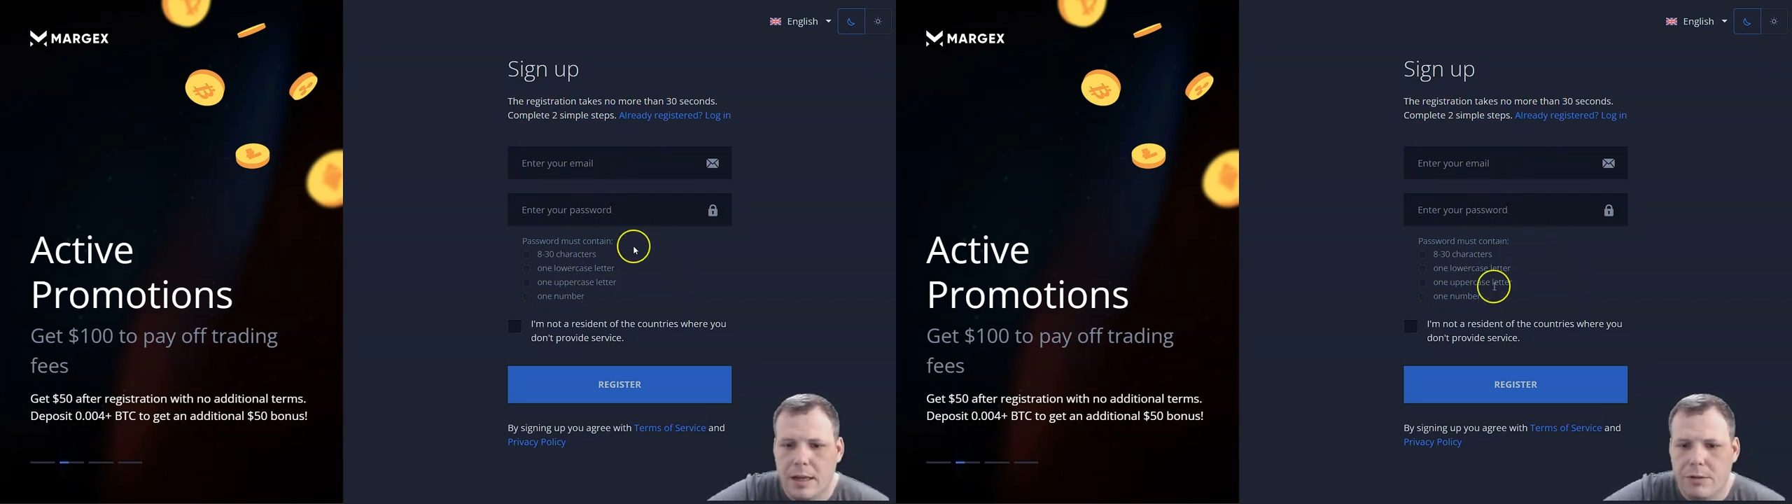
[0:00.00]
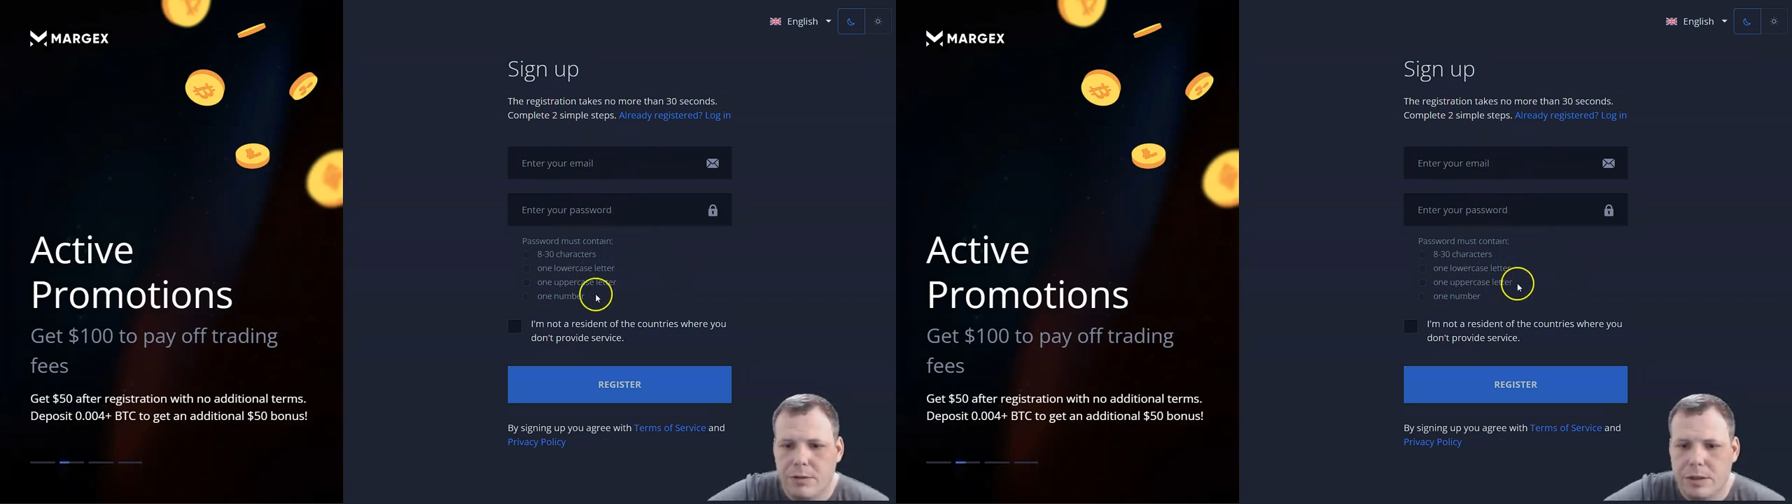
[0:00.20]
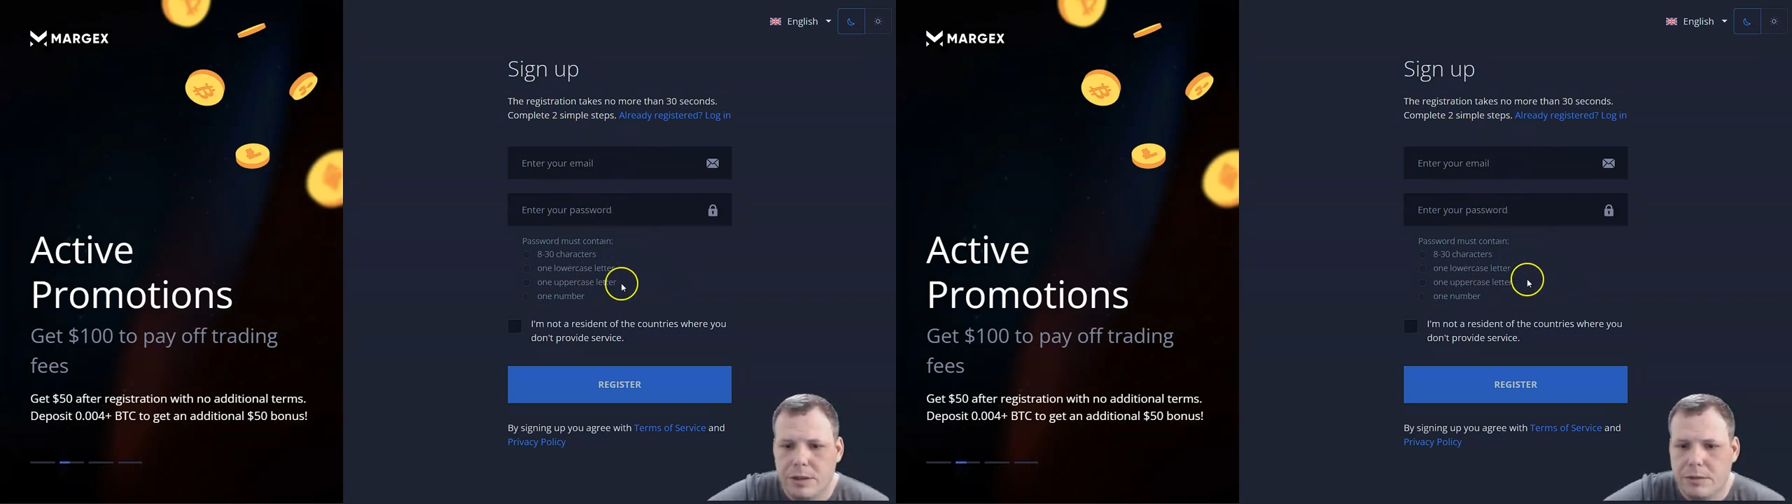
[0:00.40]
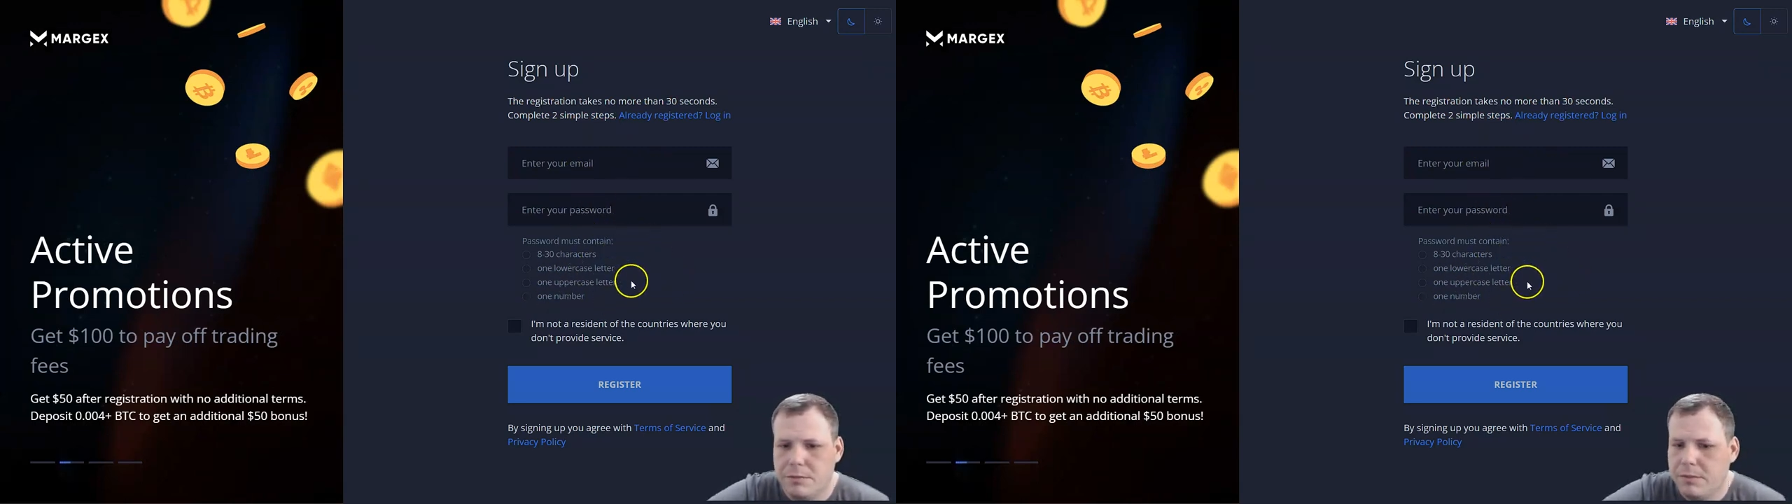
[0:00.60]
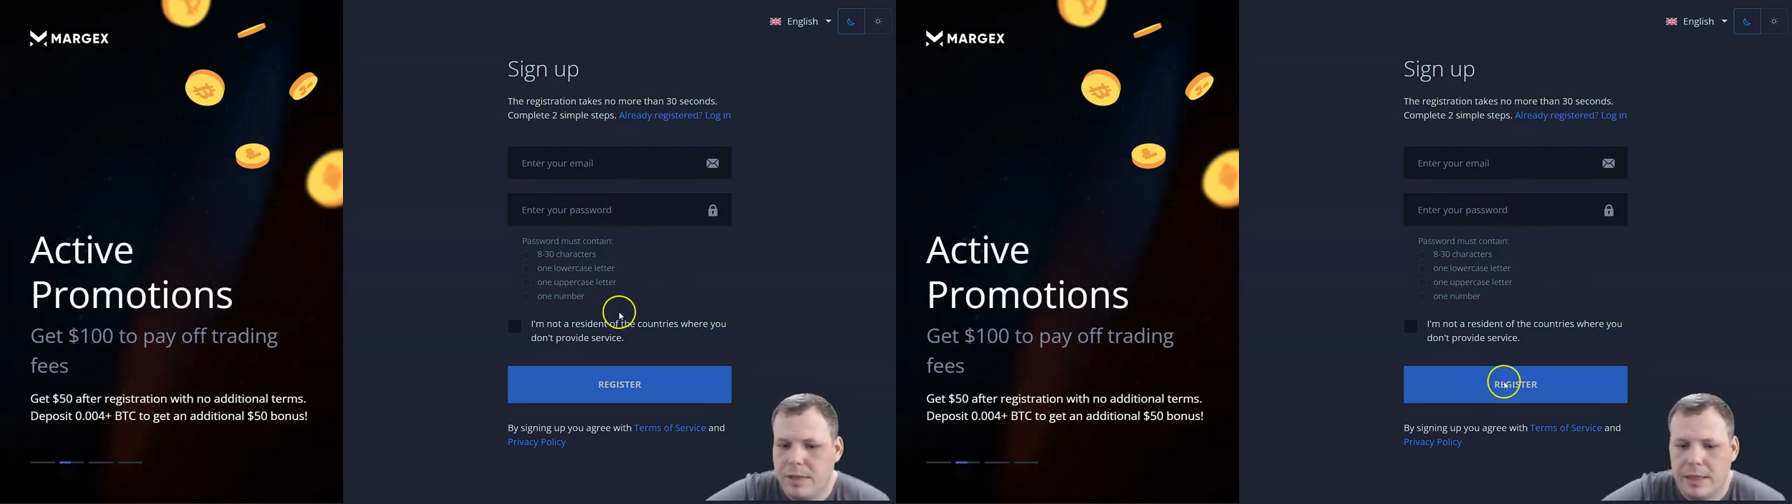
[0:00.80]
you would just,
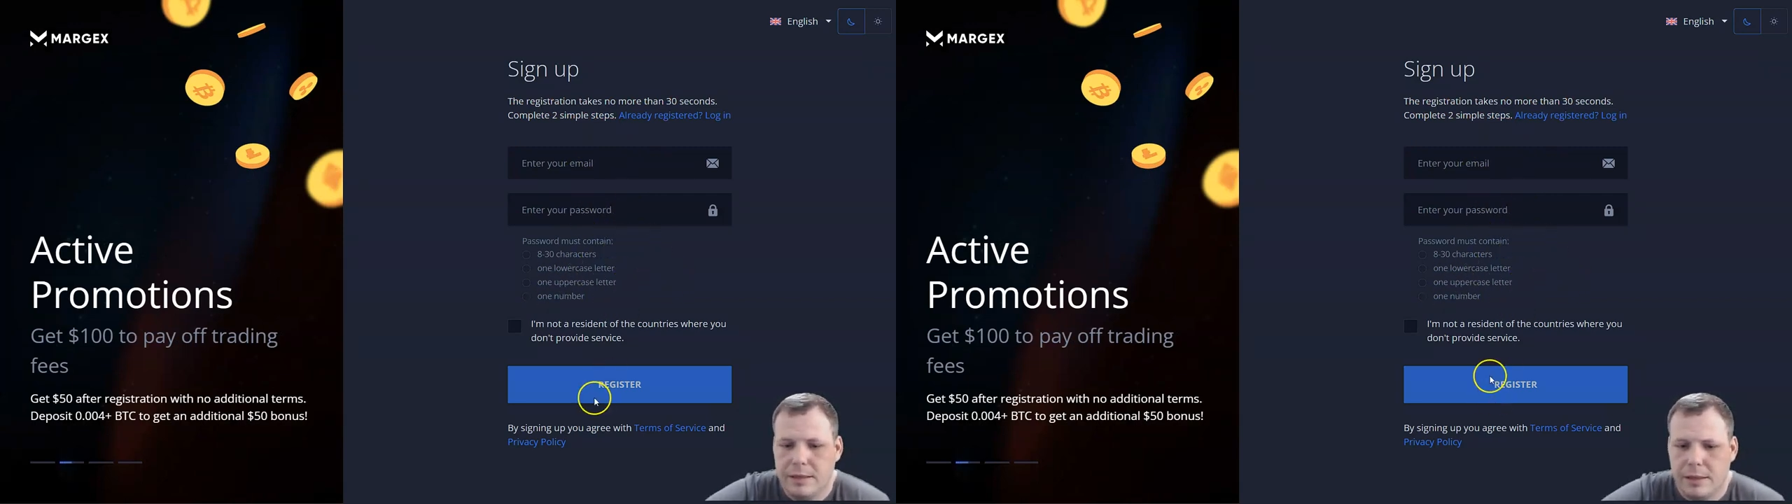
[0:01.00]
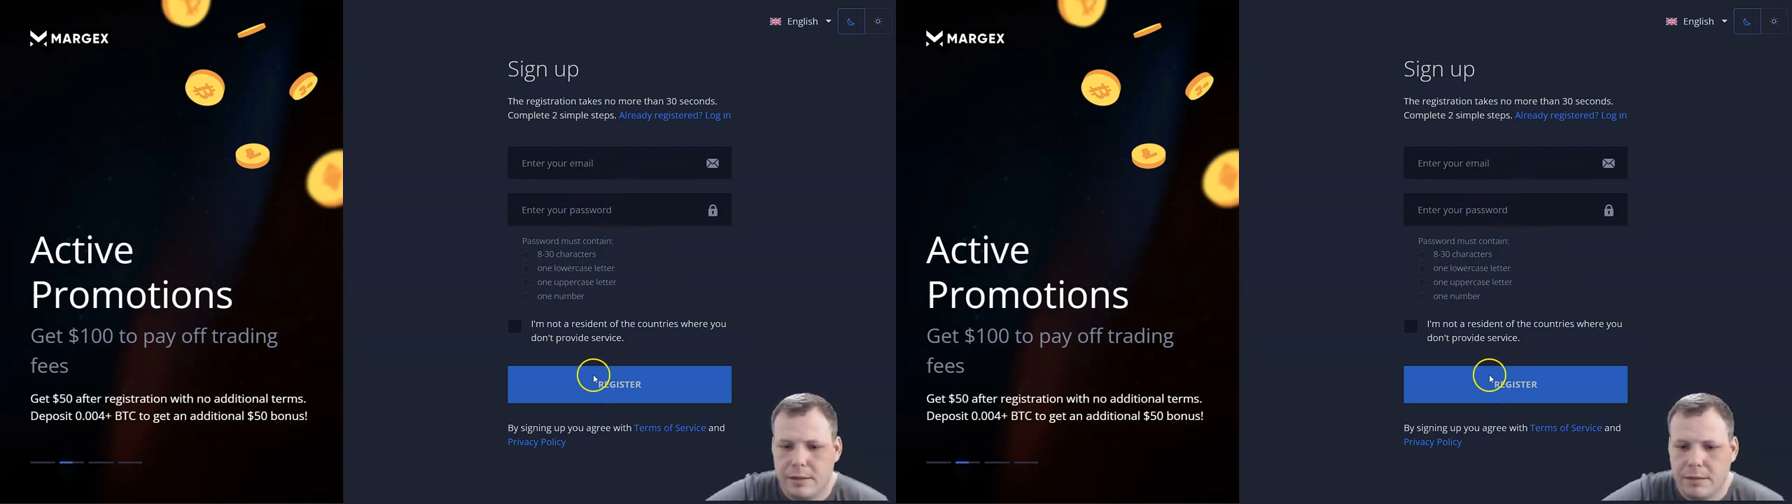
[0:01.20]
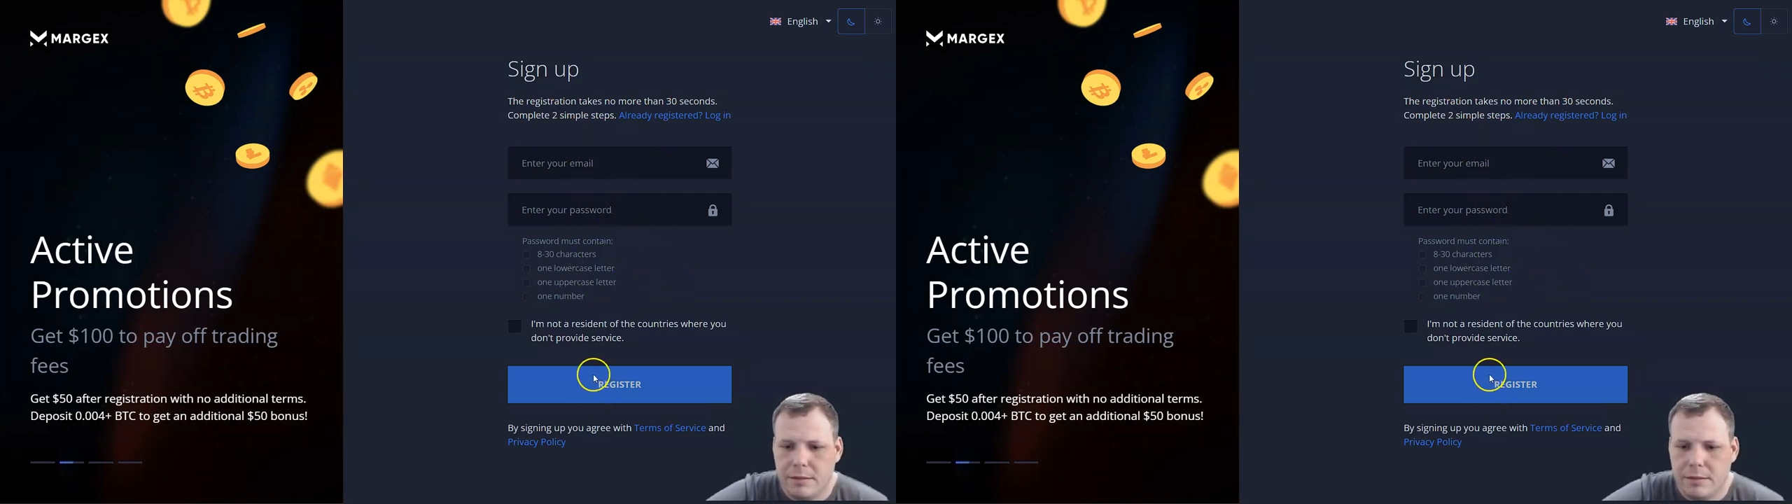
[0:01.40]
that's it.